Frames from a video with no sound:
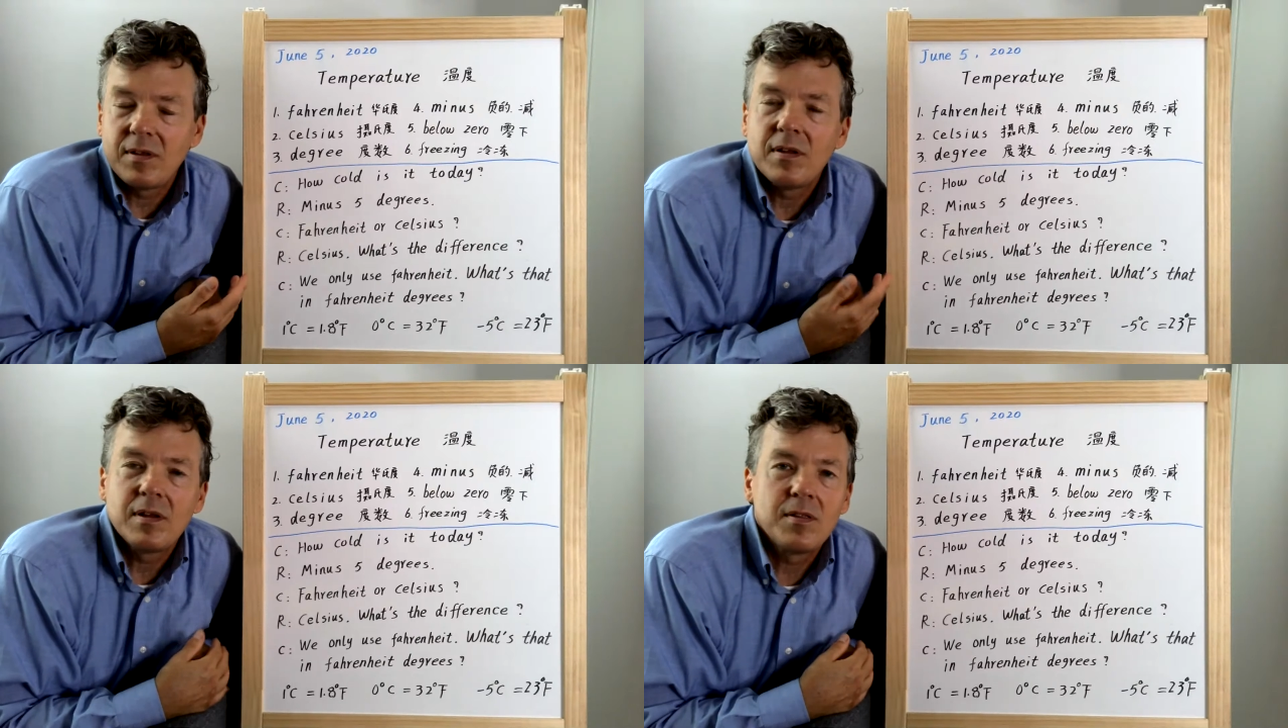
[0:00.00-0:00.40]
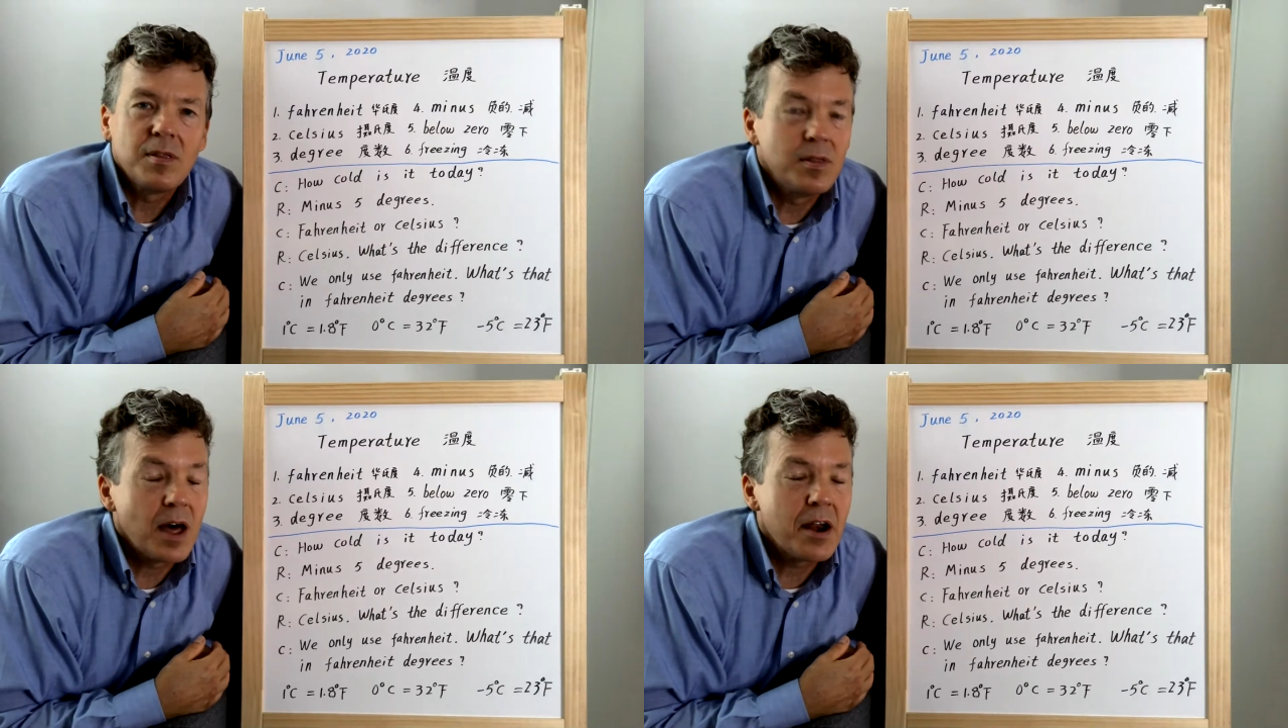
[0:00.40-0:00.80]

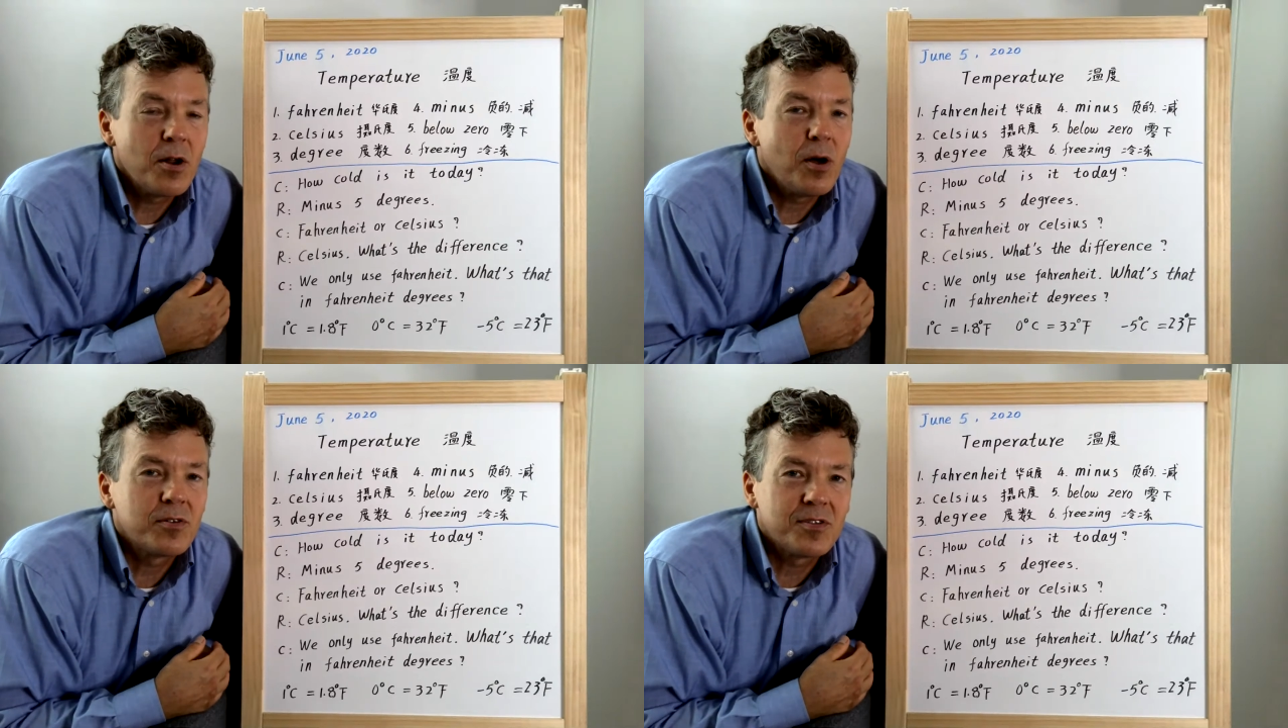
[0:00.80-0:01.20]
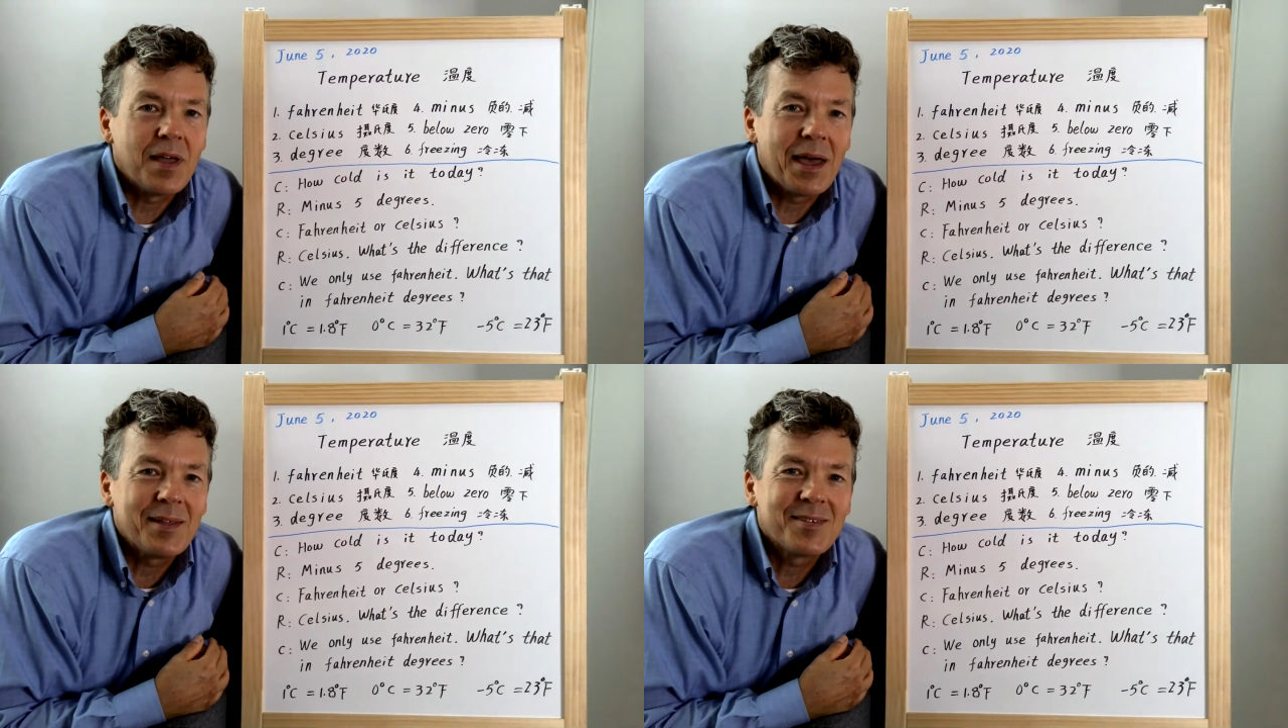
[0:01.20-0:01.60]
not in all
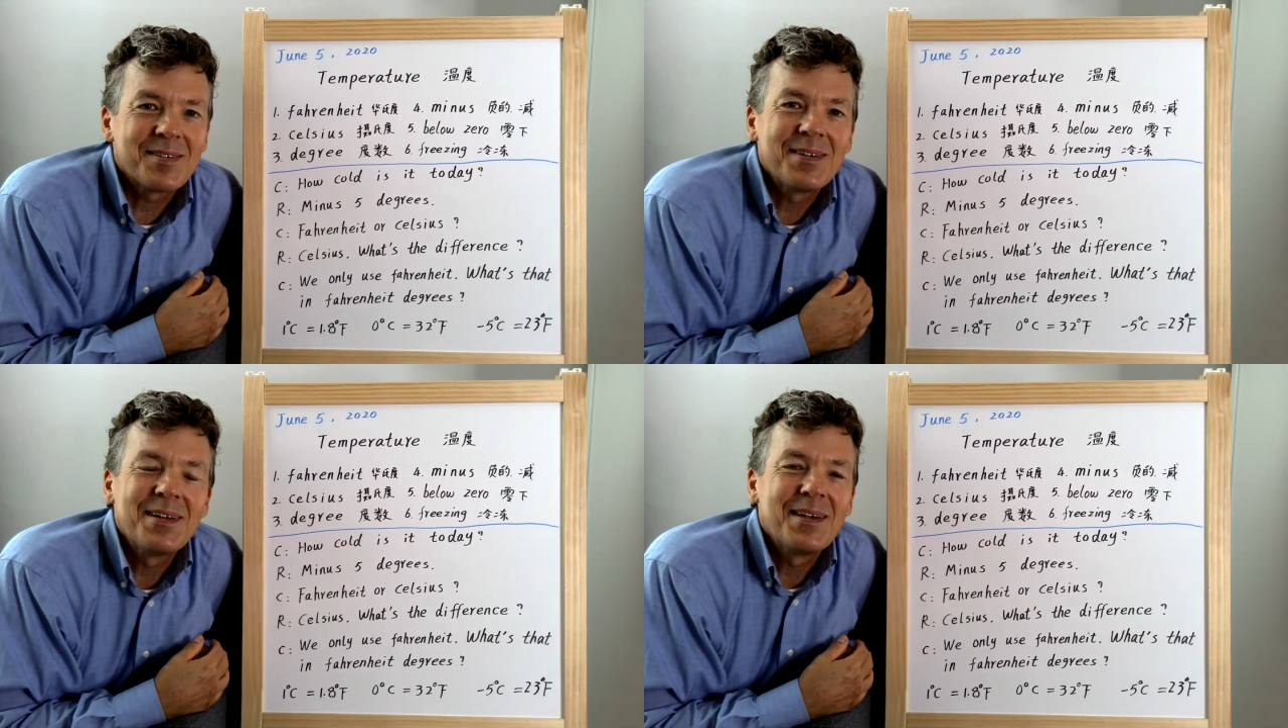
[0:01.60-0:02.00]
states.